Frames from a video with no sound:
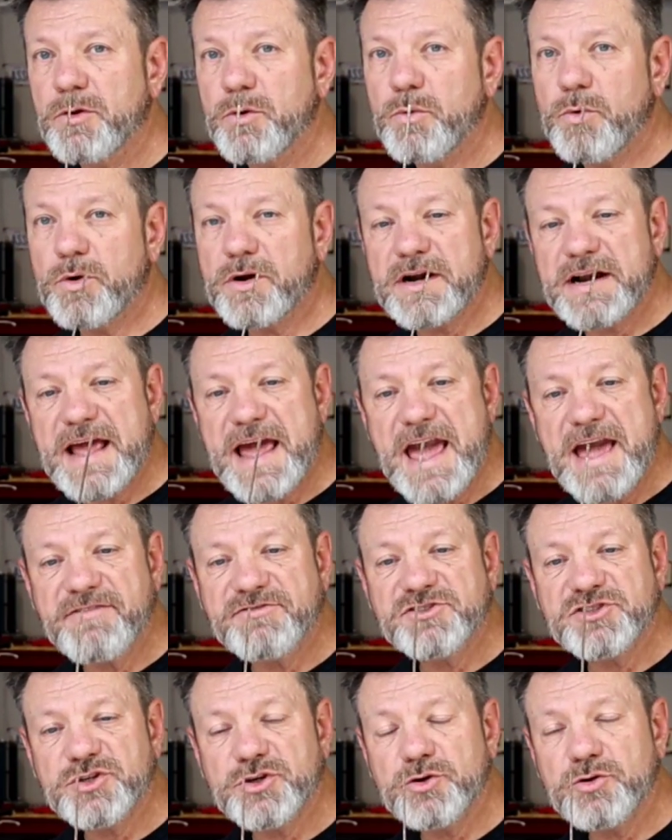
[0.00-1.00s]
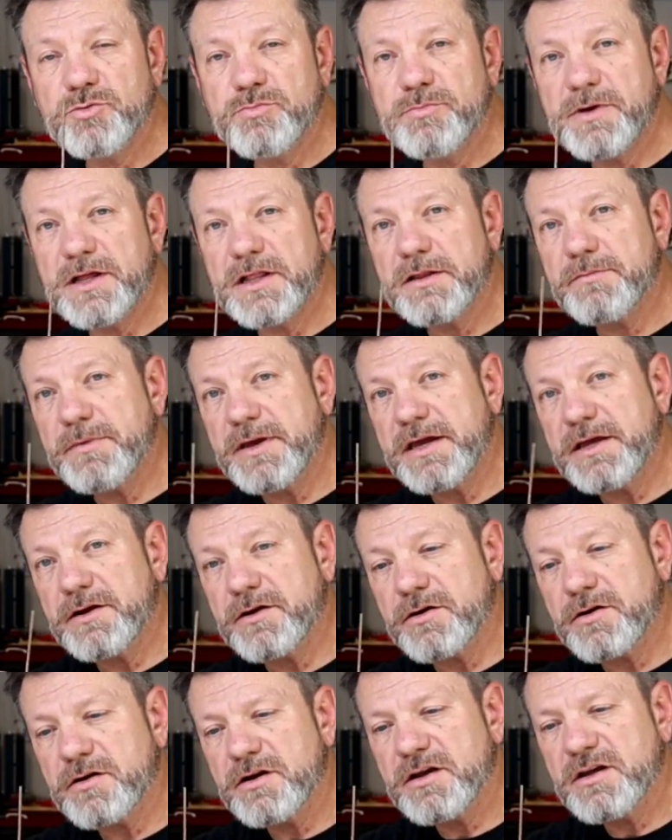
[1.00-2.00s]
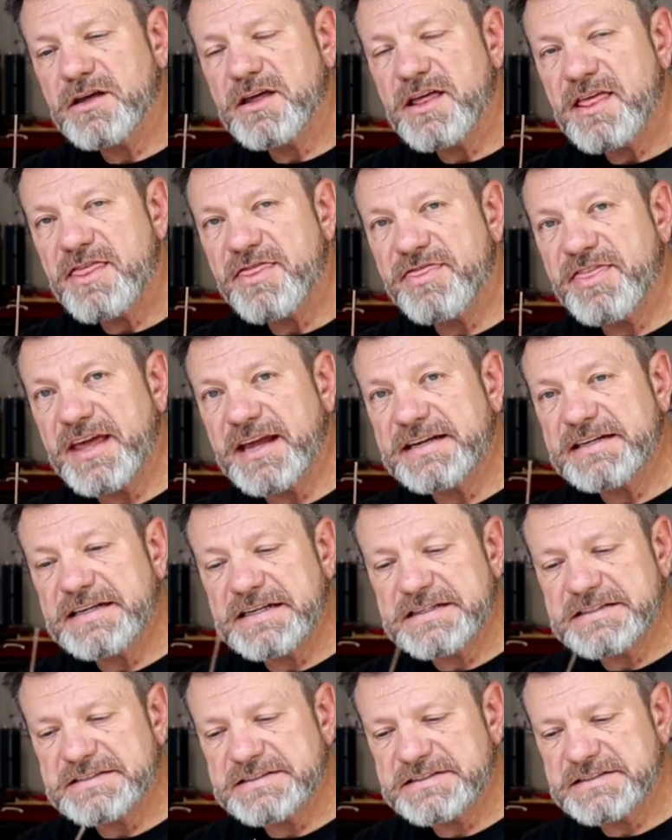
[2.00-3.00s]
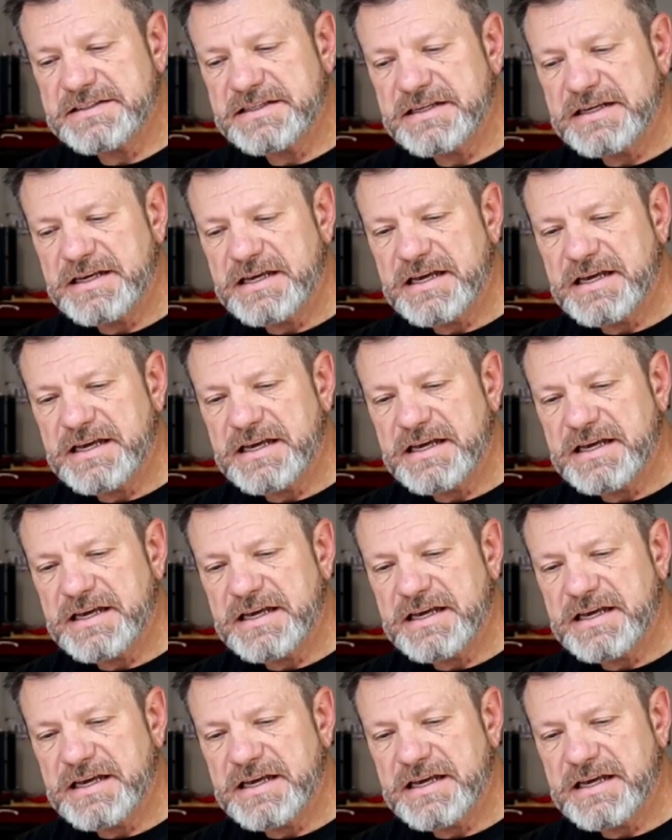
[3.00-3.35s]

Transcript: 1.5 to 2 millimeter thickness,